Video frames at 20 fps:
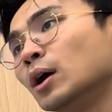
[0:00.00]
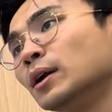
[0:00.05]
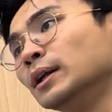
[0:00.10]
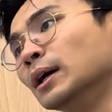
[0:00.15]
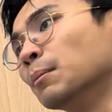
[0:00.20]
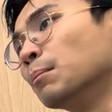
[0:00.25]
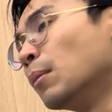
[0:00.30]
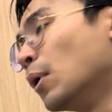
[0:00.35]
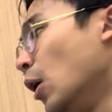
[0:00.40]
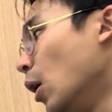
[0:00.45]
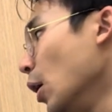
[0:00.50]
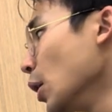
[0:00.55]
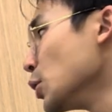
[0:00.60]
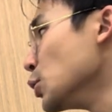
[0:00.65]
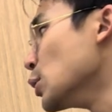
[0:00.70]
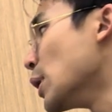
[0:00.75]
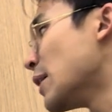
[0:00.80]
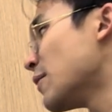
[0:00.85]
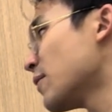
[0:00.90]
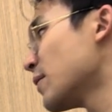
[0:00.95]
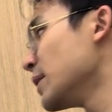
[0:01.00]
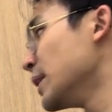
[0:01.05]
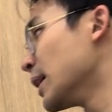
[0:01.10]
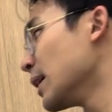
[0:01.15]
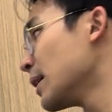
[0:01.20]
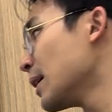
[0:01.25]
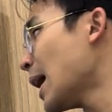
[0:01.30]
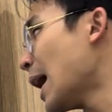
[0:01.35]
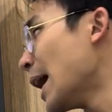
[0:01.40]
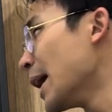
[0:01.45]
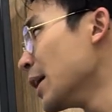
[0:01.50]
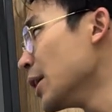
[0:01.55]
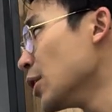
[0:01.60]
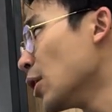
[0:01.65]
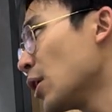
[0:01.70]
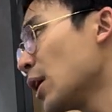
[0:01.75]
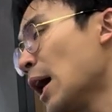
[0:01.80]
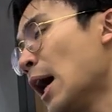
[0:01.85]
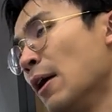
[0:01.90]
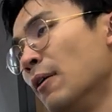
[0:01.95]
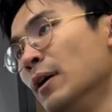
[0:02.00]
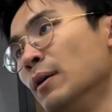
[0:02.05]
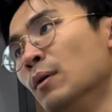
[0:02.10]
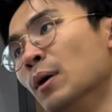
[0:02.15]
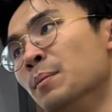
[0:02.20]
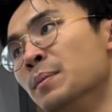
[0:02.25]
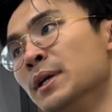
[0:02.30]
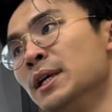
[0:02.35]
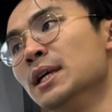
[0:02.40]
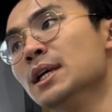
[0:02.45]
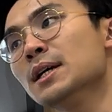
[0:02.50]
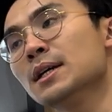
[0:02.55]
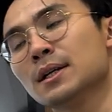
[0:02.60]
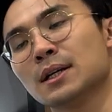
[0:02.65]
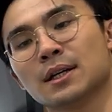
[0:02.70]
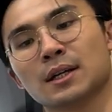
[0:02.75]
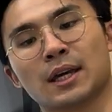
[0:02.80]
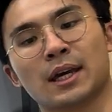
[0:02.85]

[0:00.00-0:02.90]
The more you have, the higher your current will be.